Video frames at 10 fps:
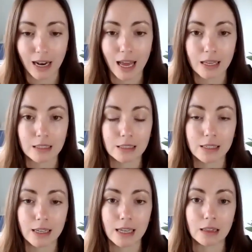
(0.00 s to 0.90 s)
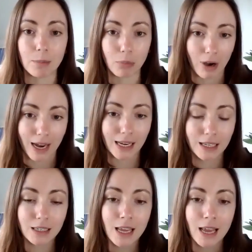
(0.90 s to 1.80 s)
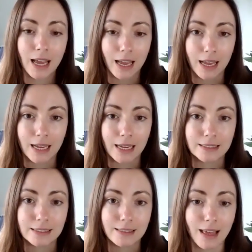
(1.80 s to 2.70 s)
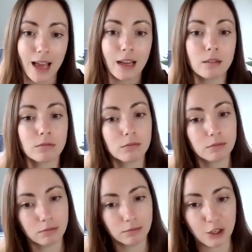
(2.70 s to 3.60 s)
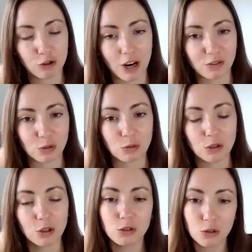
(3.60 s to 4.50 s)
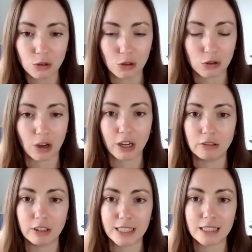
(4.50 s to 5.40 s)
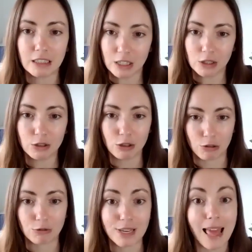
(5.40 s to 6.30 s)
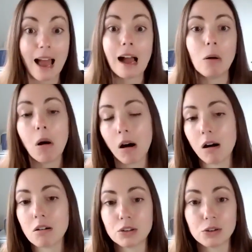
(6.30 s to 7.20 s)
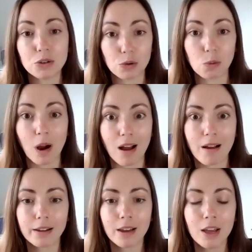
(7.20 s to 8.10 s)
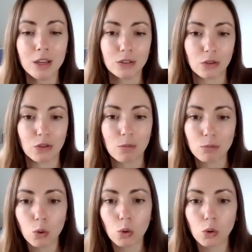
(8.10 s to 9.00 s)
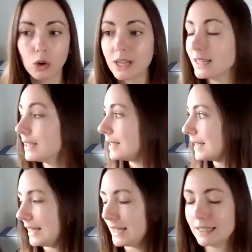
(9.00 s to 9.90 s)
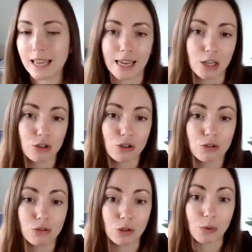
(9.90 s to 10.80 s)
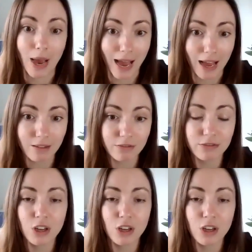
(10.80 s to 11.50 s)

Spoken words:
gland in the brain, and that then travels to the thyroid to tell it how hard to work. So the more TSH you have,